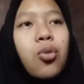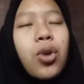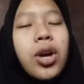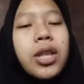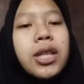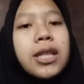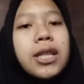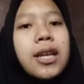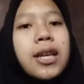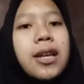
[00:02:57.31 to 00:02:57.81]

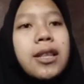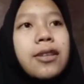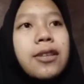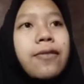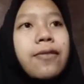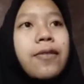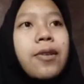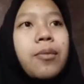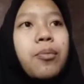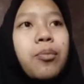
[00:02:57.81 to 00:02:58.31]

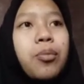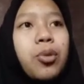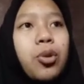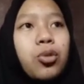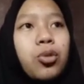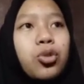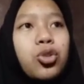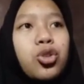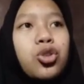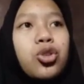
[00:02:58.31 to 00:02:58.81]
quantitative
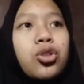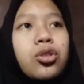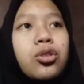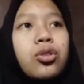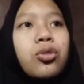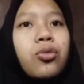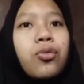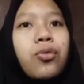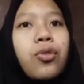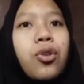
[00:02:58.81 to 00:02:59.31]
approach
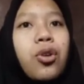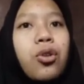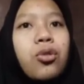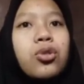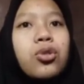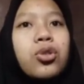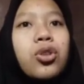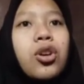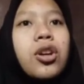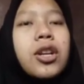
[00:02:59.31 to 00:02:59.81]
to
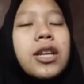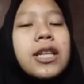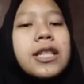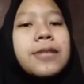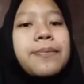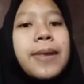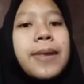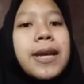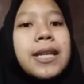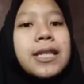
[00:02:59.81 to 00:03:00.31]
focus on a
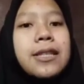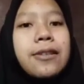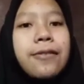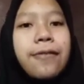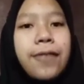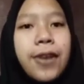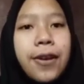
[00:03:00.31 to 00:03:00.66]
specific